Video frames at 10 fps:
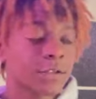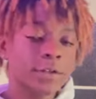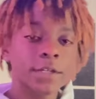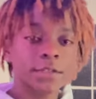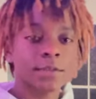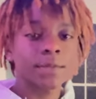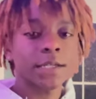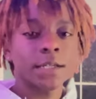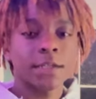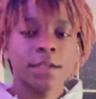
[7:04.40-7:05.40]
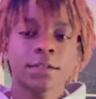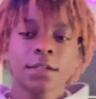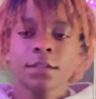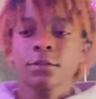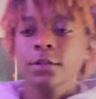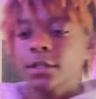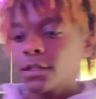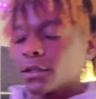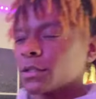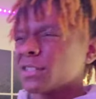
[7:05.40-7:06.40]
grade, something like that. Like ninth
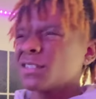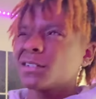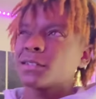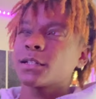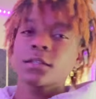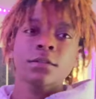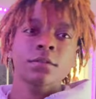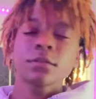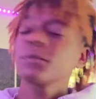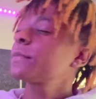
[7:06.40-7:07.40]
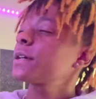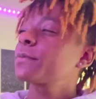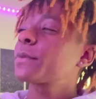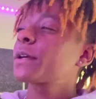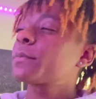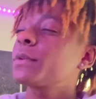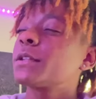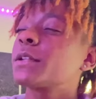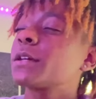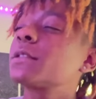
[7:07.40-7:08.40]
grade, uh, ninth, it might have
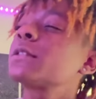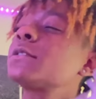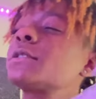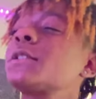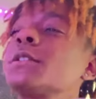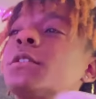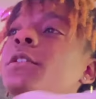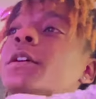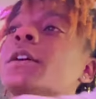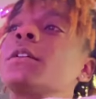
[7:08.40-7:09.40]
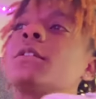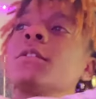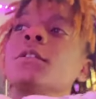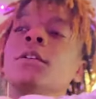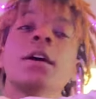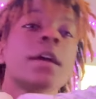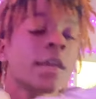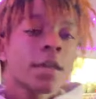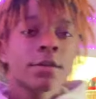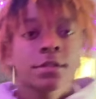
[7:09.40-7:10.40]
been ninth, third, tenth grade. I don't know.
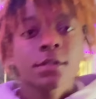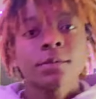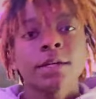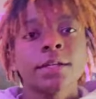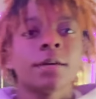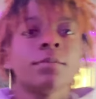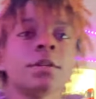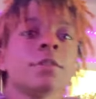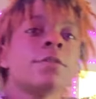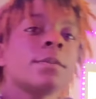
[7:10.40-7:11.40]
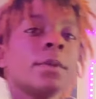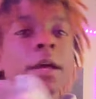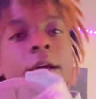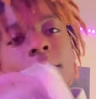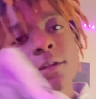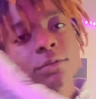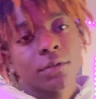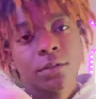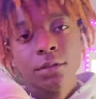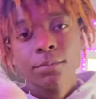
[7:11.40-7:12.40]
It was something like that. But you feel me? I had these for
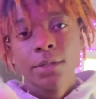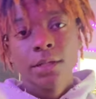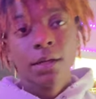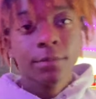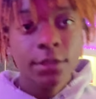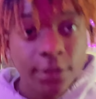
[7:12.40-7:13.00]
a little minute. I'm in